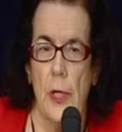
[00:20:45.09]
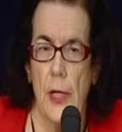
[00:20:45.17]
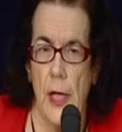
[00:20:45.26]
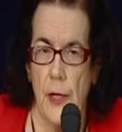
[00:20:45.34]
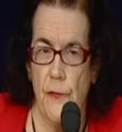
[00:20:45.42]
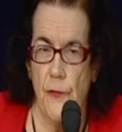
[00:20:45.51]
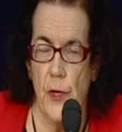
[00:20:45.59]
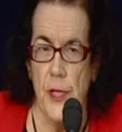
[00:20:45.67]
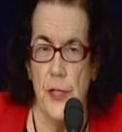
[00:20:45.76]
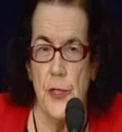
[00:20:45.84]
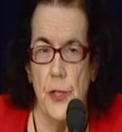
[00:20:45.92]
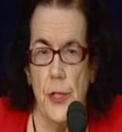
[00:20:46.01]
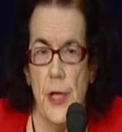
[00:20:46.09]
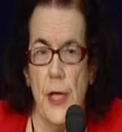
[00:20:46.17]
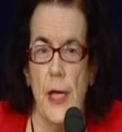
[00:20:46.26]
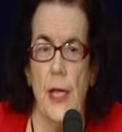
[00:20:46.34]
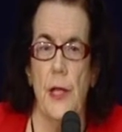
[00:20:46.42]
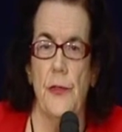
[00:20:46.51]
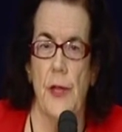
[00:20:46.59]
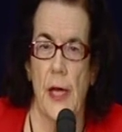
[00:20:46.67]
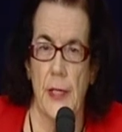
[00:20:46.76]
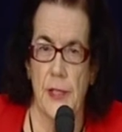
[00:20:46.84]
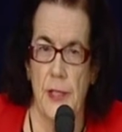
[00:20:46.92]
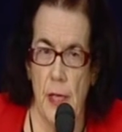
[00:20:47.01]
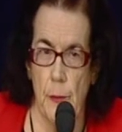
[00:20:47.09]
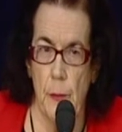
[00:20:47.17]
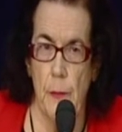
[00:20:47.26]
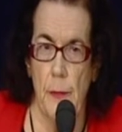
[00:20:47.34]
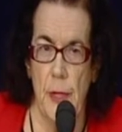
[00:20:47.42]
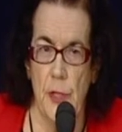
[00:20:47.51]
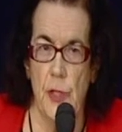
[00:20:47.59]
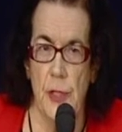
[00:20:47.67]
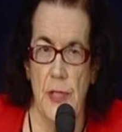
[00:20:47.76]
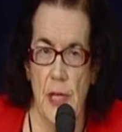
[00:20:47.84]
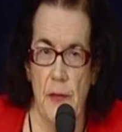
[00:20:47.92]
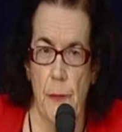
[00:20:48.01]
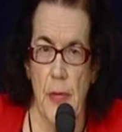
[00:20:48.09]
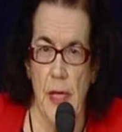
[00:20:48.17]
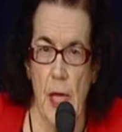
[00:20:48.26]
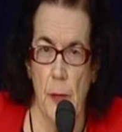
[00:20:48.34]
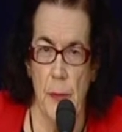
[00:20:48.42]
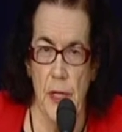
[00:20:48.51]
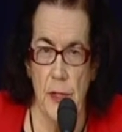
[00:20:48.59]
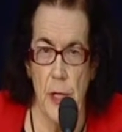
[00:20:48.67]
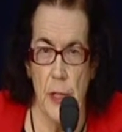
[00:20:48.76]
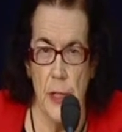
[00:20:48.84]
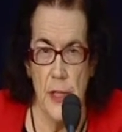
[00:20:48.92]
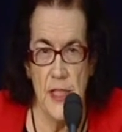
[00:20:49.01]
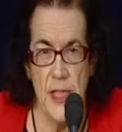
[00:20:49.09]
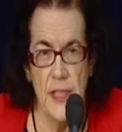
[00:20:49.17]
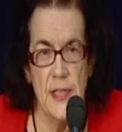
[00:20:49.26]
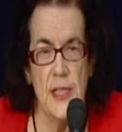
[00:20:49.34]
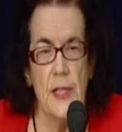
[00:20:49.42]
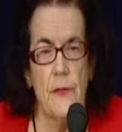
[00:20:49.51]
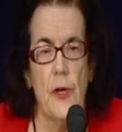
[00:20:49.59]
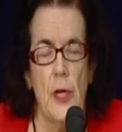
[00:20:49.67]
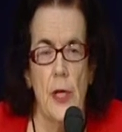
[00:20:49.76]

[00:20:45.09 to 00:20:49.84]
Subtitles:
carefully to need, that some measures have become excessive,